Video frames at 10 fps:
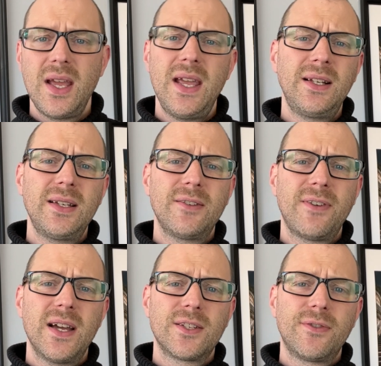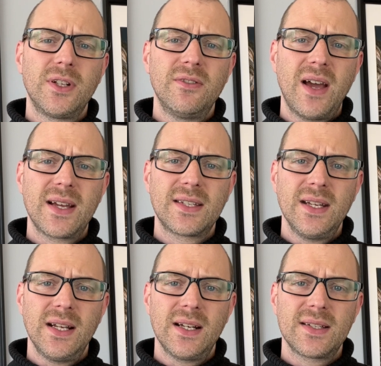Italy defines fully
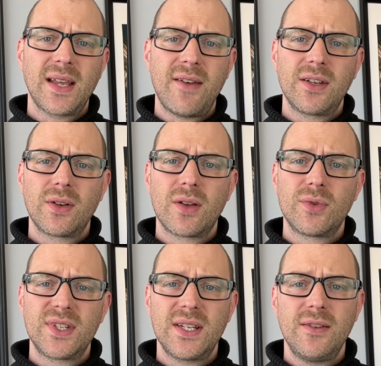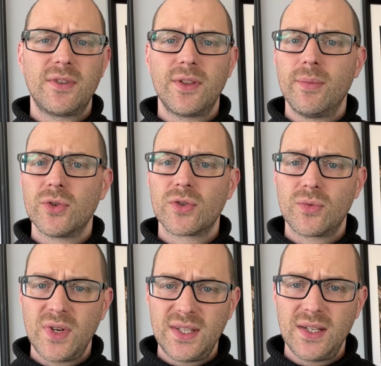vaccinated as having received the most
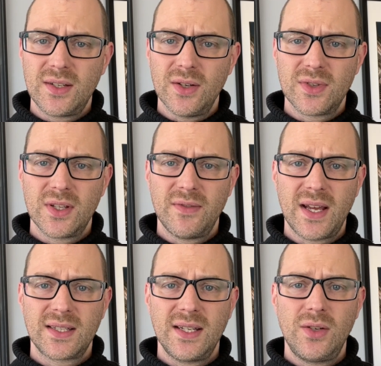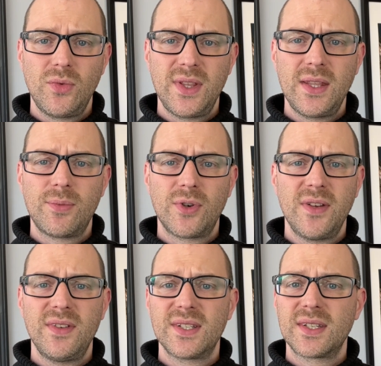recent dose of the vaccine within the
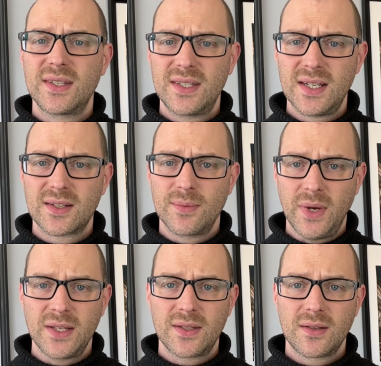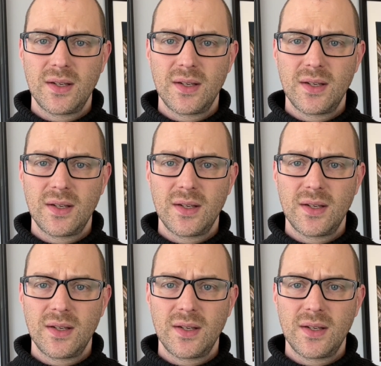previous 6 months.